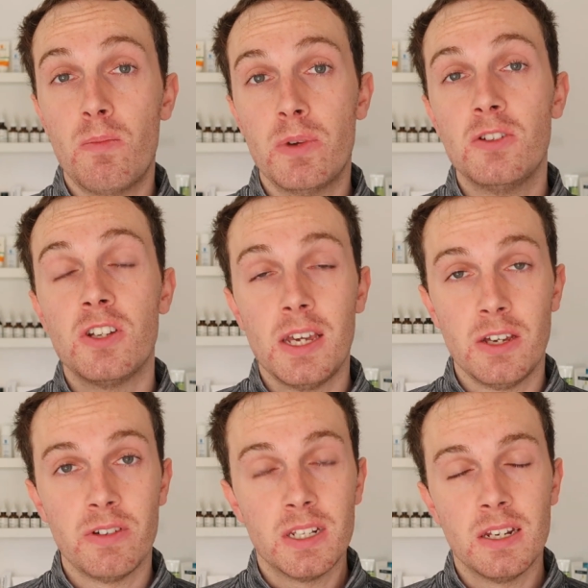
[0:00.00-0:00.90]
kombucha
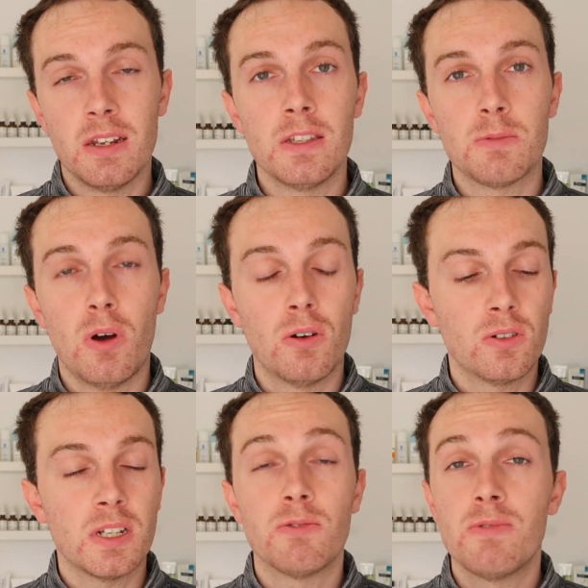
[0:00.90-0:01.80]
ingredient in this
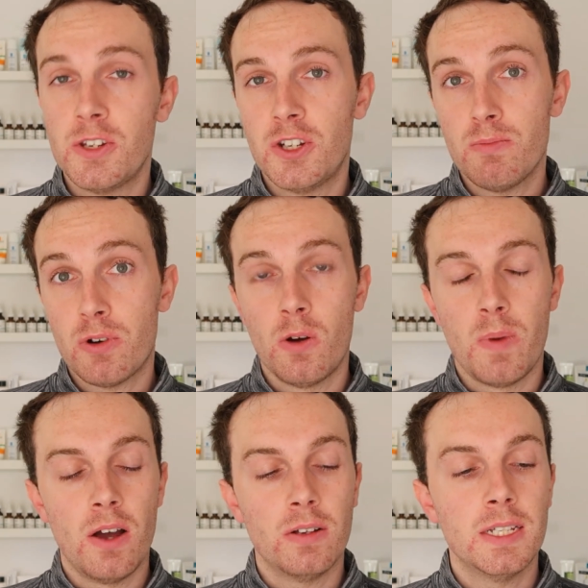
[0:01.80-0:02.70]
product is rich in
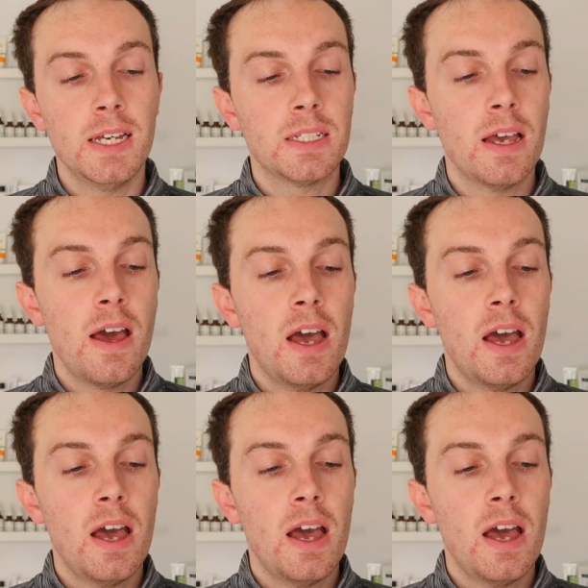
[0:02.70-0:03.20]
probiotics,